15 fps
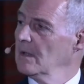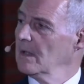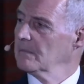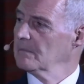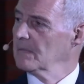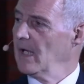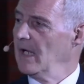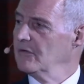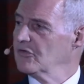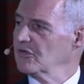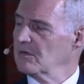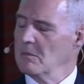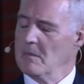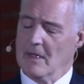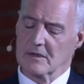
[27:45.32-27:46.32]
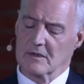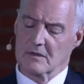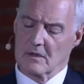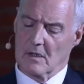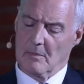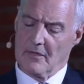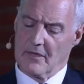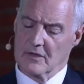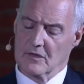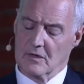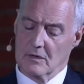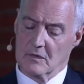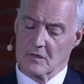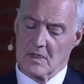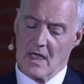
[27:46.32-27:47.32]
And Ed, just coming back to a couple of things that
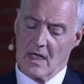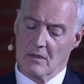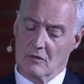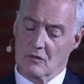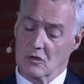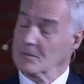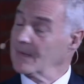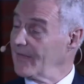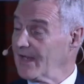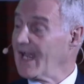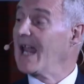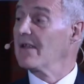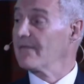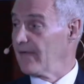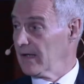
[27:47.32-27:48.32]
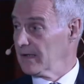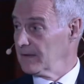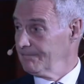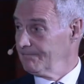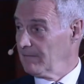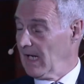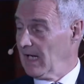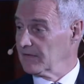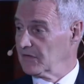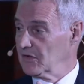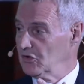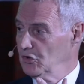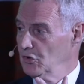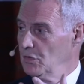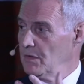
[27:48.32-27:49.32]
you said, you talked about the caliphate as
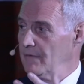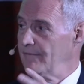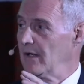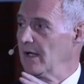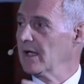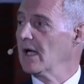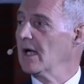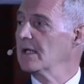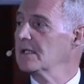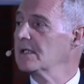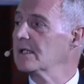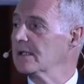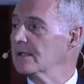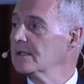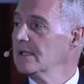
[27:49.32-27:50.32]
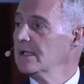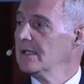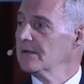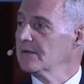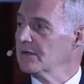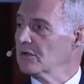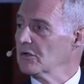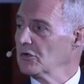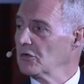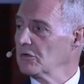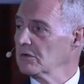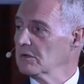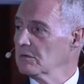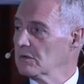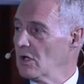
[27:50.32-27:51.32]
this unifying idea that
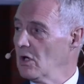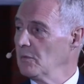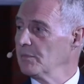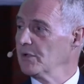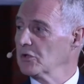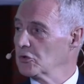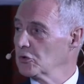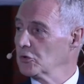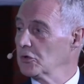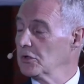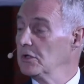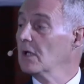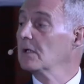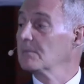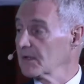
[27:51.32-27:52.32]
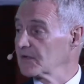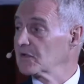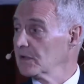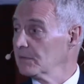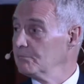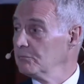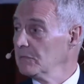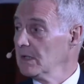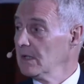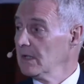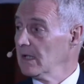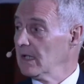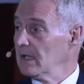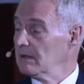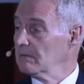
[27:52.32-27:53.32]
you can't be a good young Muslim
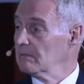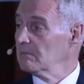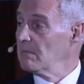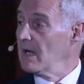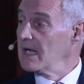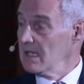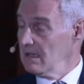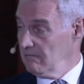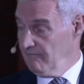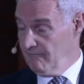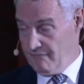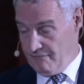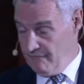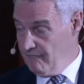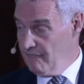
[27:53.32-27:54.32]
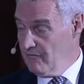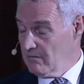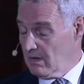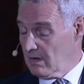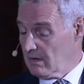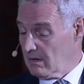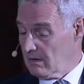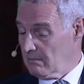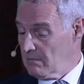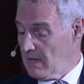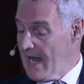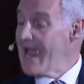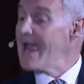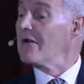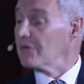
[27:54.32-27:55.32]
in many
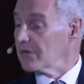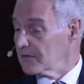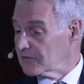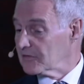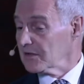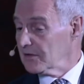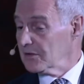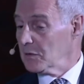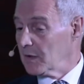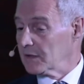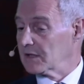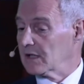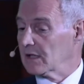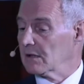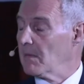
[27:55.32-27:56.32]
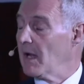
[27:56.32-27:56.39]
areas in the United Kingdom